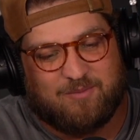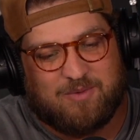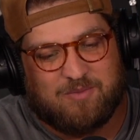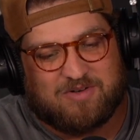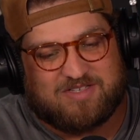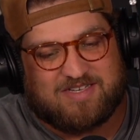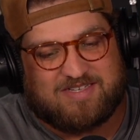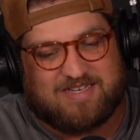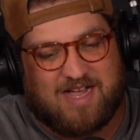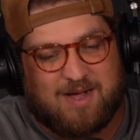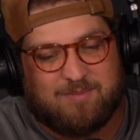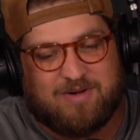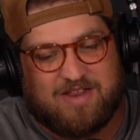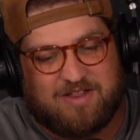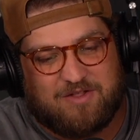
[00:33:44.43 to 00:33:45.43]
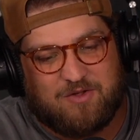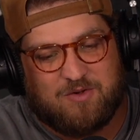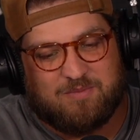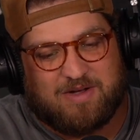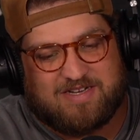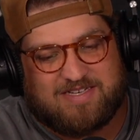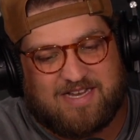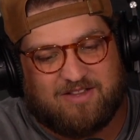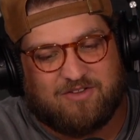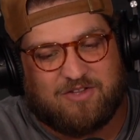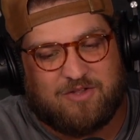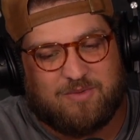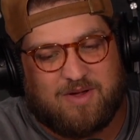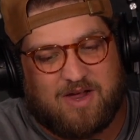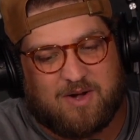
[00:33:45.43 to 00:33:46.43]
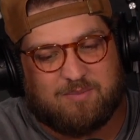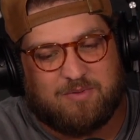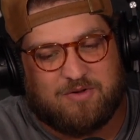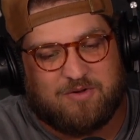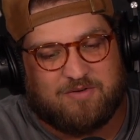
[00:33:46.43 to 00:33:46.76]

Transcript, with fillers: we want to dominate you by telling you how to put